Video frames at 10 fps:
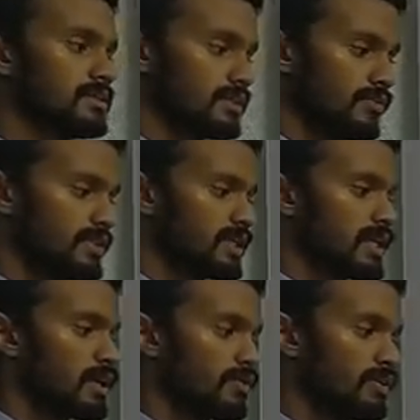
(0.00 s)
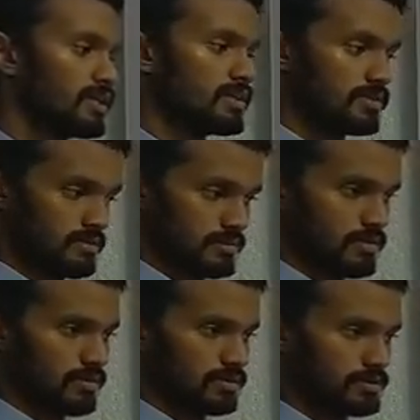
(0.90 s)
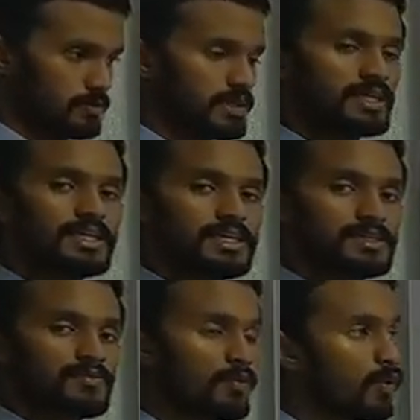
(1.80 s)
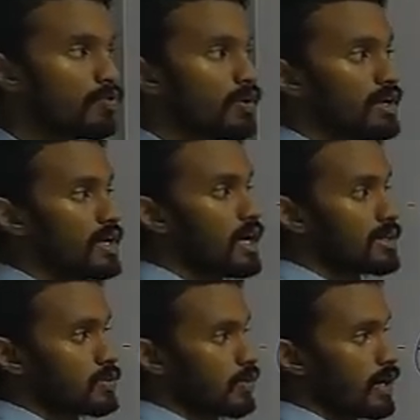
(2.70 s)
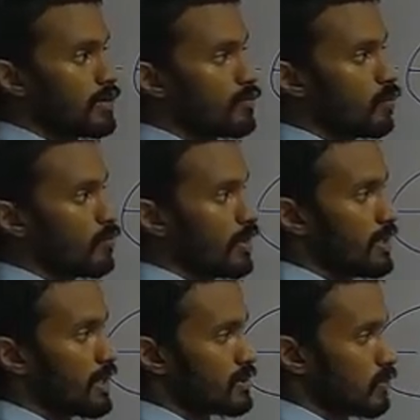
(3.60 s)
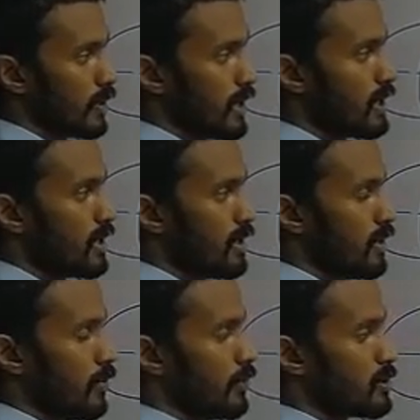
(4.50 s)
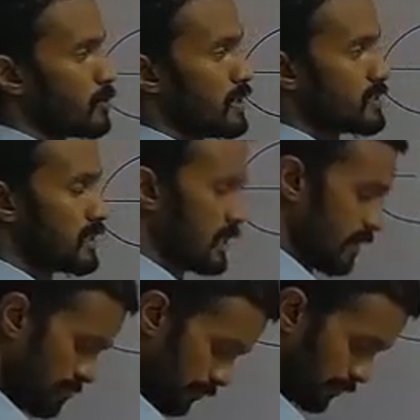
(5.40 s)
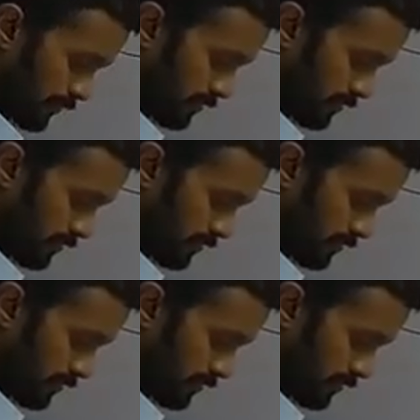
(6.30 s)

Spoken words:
The surface area of a sphere is 4 pi r squared, which means the